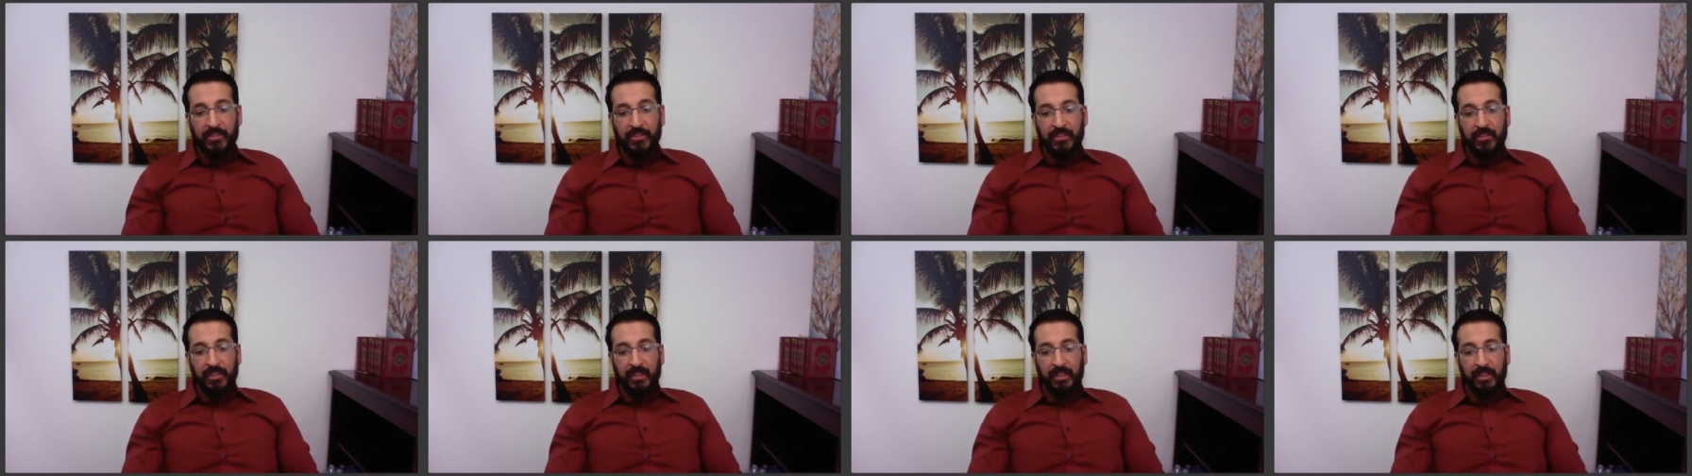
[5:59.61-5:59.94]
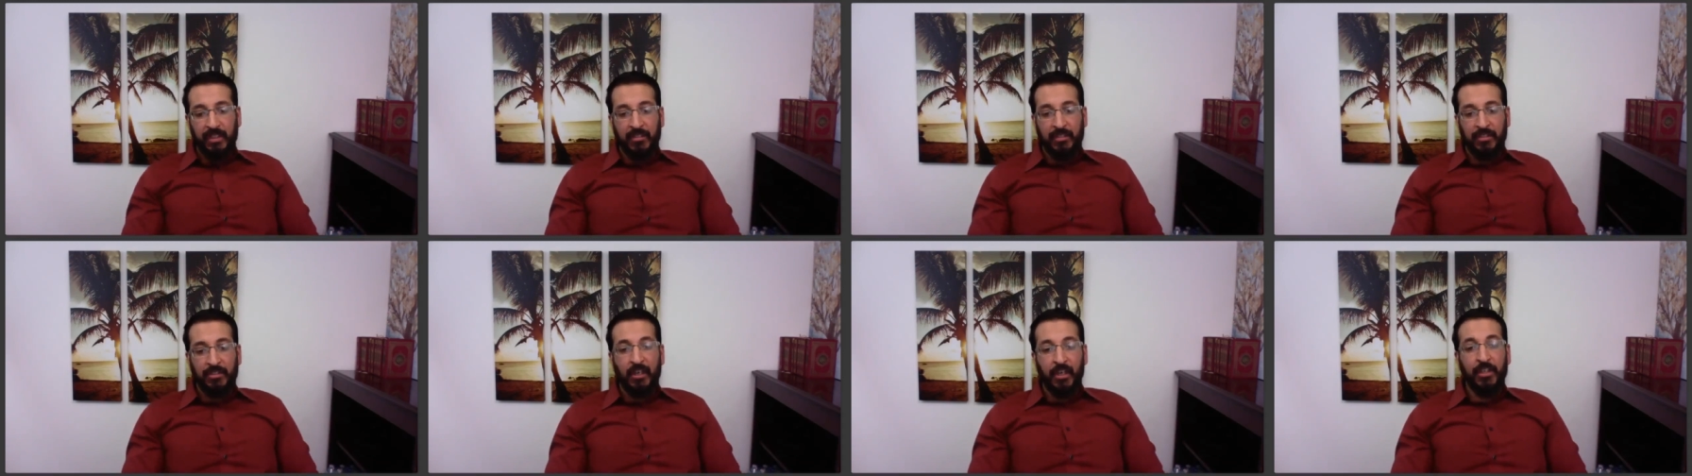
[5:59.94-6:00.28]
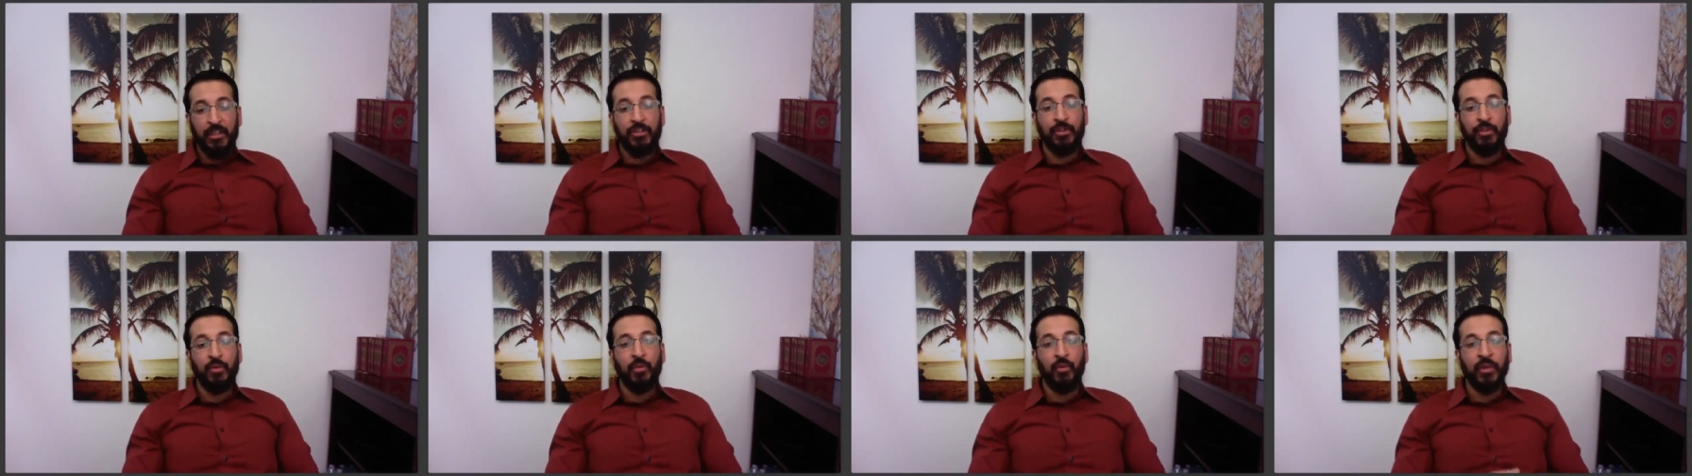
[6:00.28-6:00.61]
the
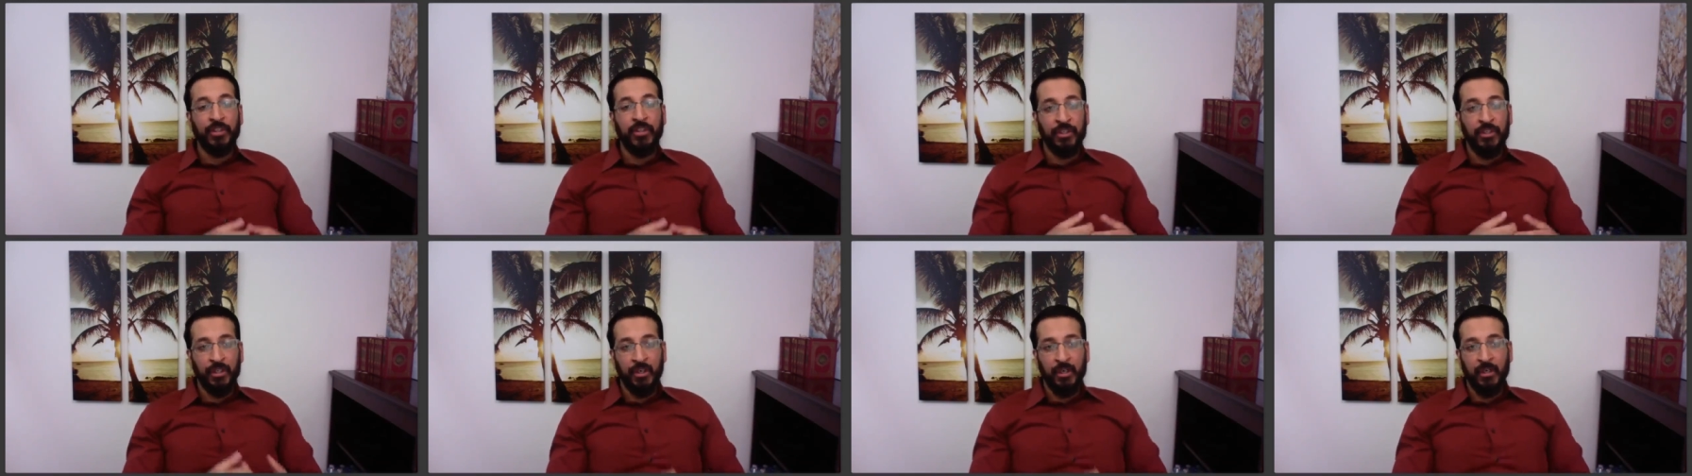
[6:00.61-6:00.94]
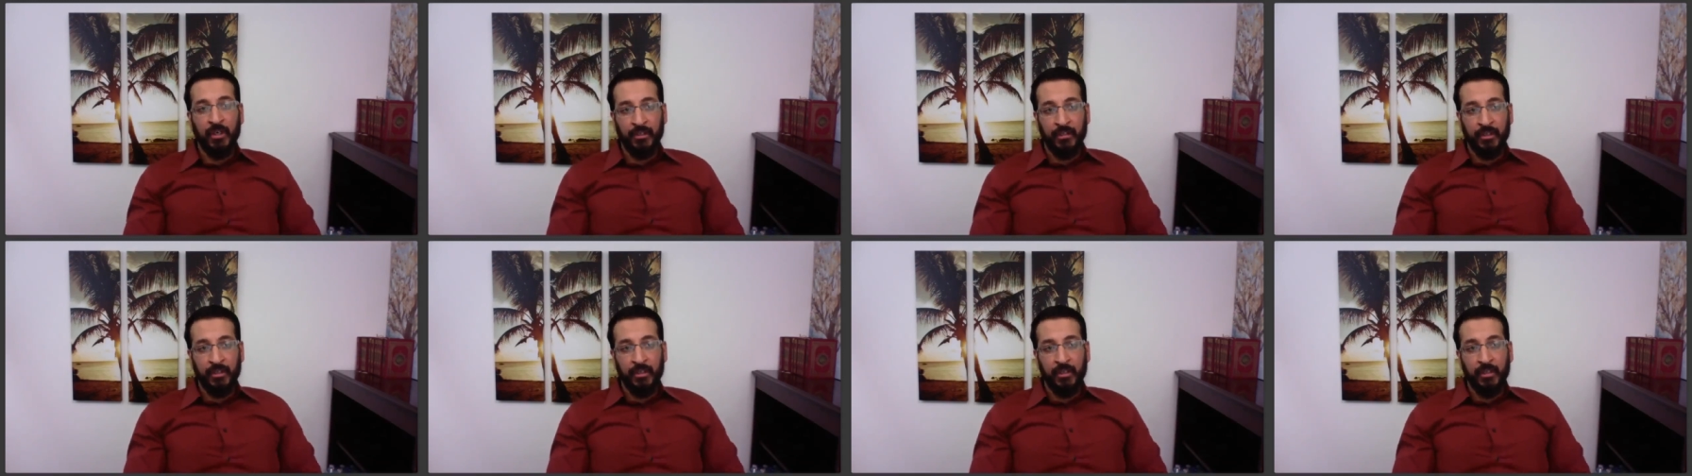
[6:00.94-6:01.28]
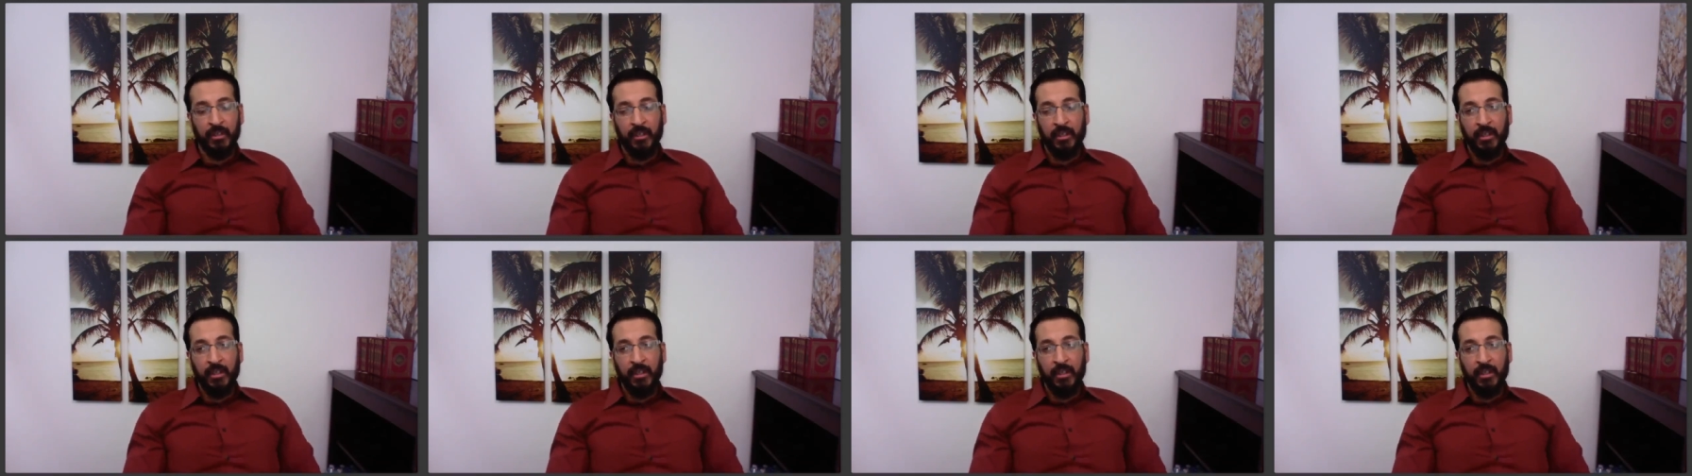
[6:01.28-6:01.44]
Dutch winter hunger,